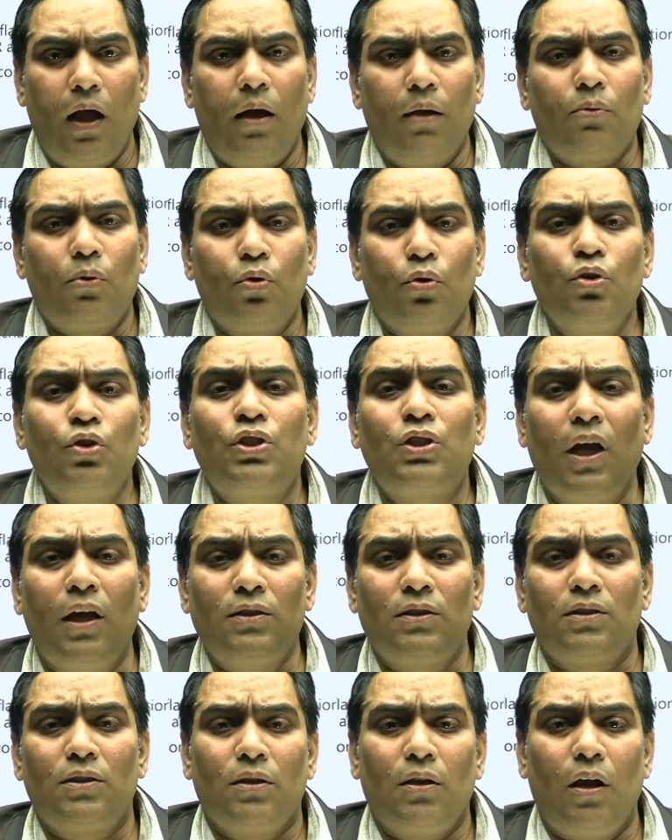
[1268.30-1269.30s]

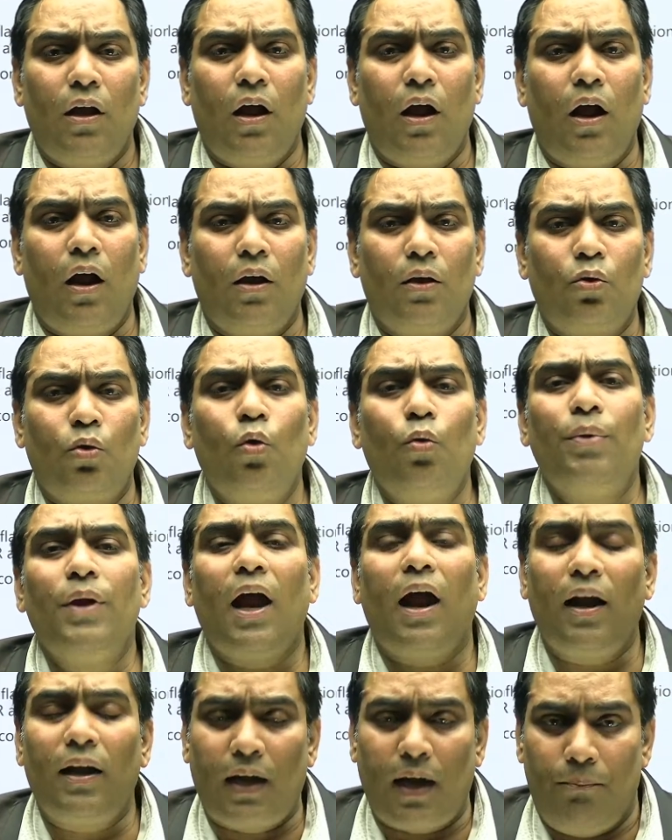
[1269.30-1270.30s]
questions to be
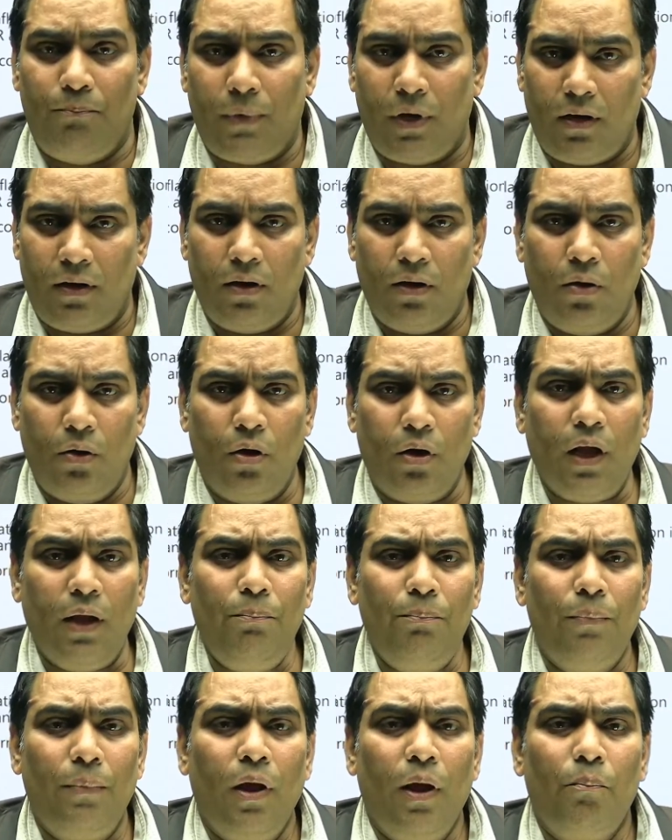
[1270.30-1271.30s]
attempted. Okay,
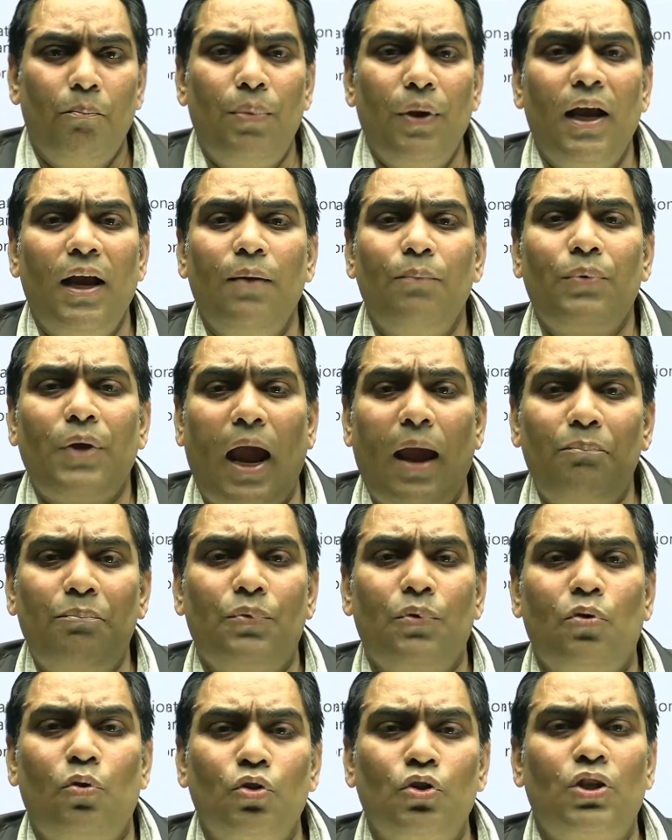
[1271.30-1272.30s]
prelim type
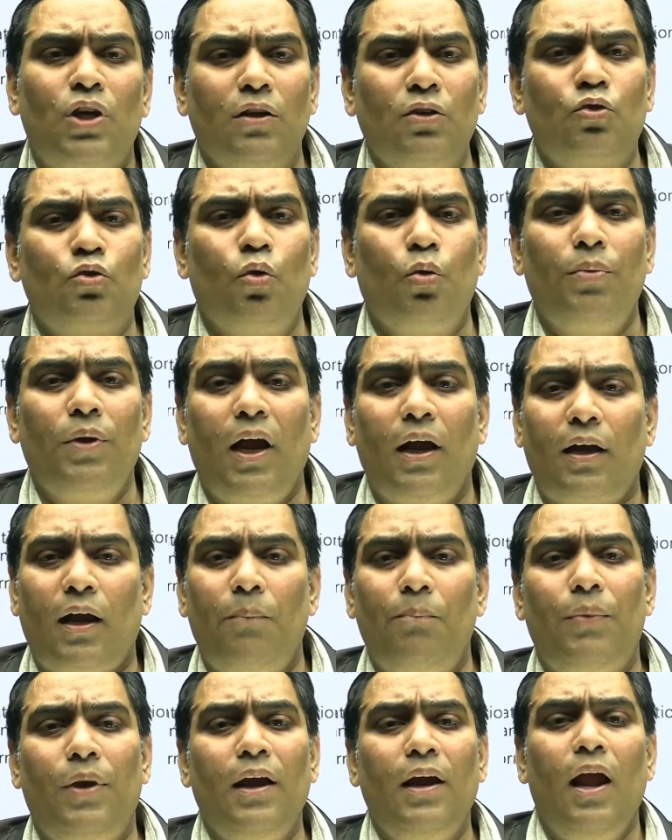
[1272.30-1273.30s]
questions to be
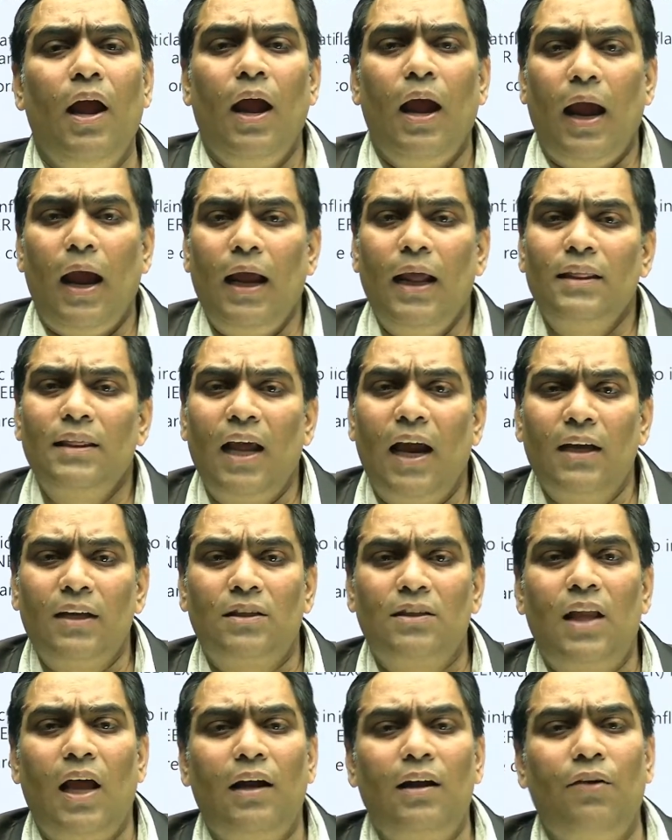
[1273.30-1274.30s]
attempted, and that
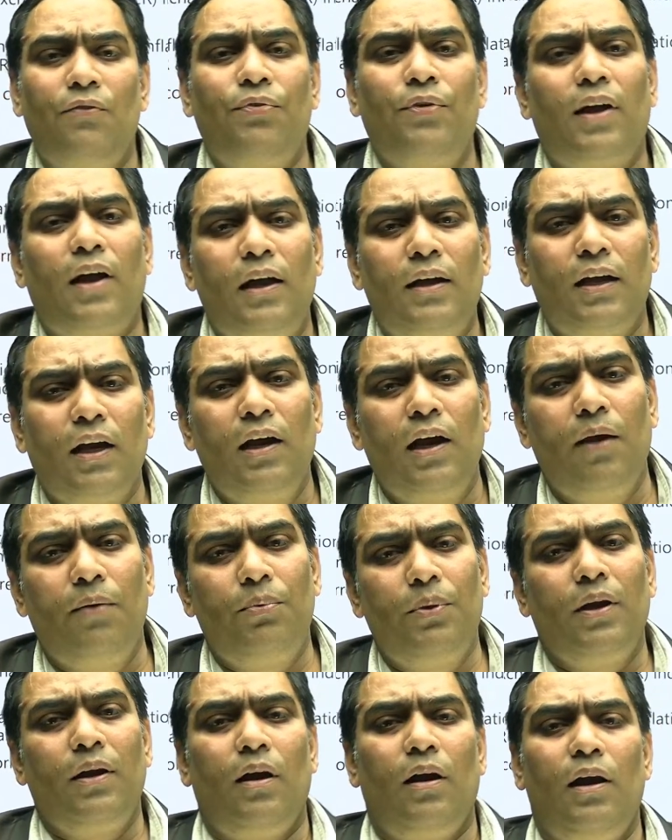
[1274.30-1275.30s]
the difficulty
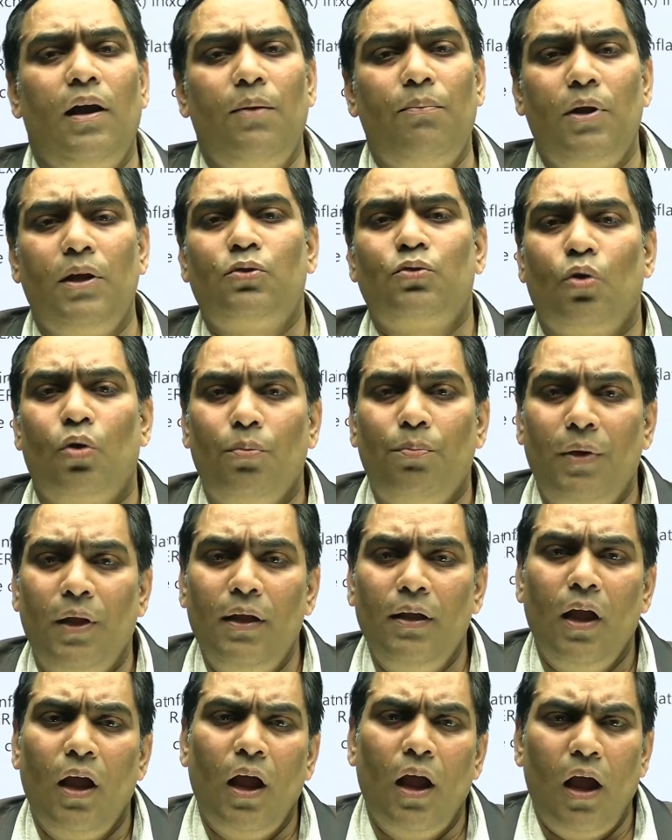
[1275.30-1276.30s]
level should be
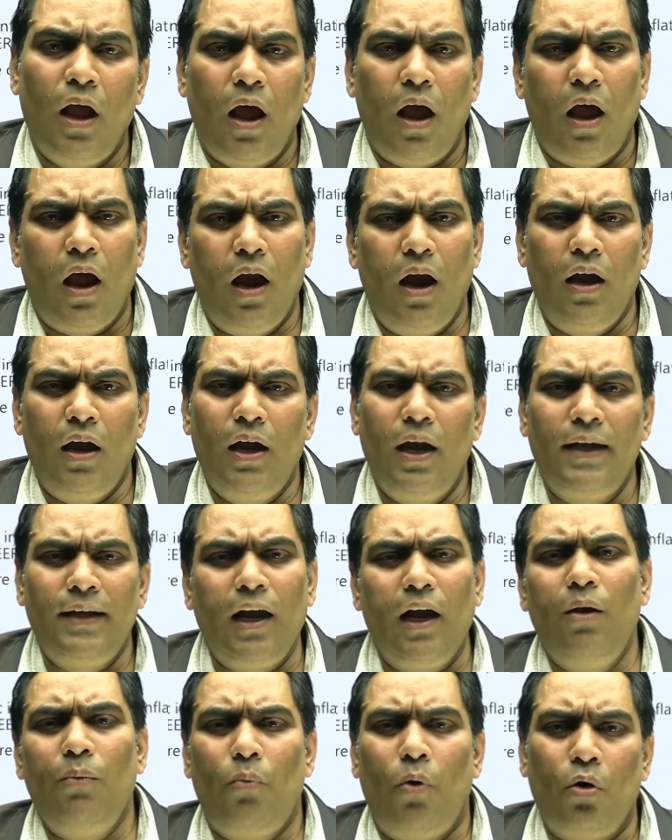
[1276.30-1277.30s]

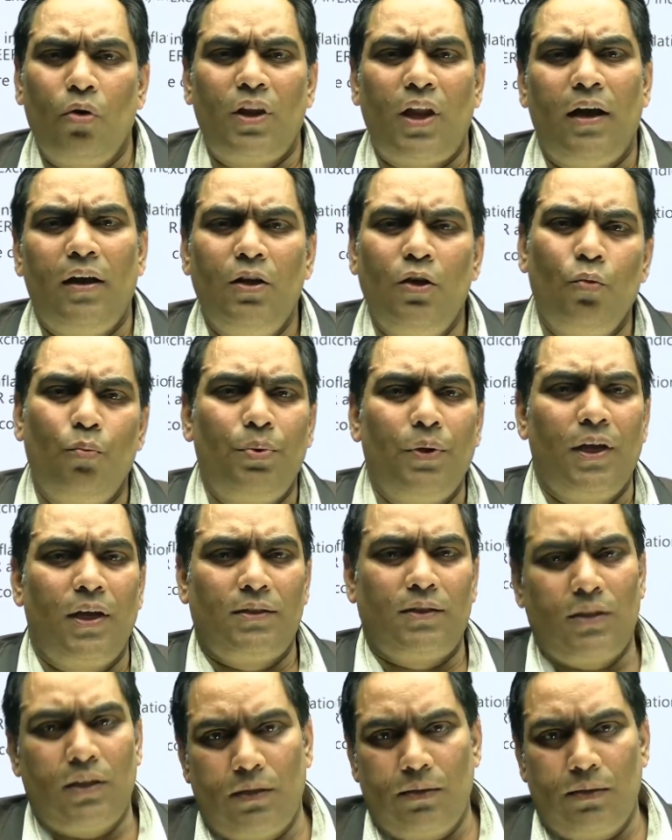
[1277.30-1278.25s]
little more than UPSC,